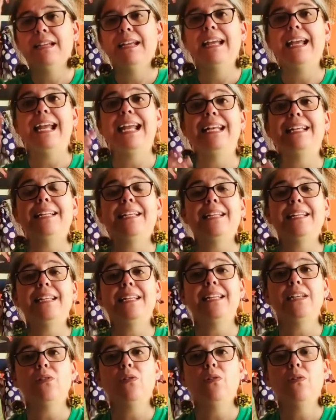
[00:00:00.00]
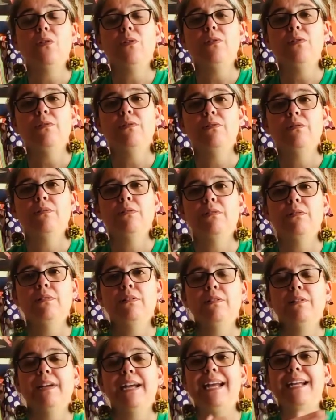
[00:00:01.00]
el Hijo,
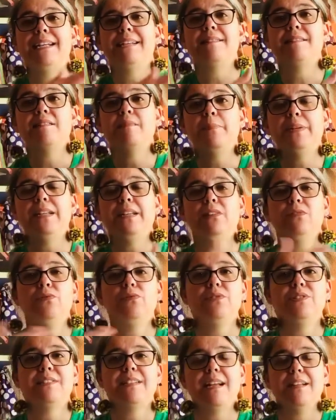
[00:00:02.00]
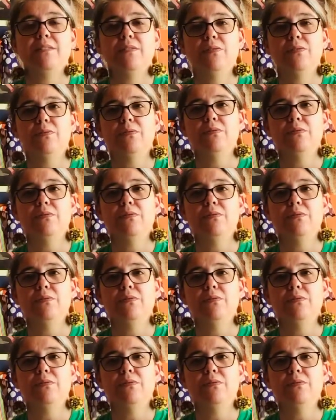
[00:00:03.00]
el Espíritu Santo.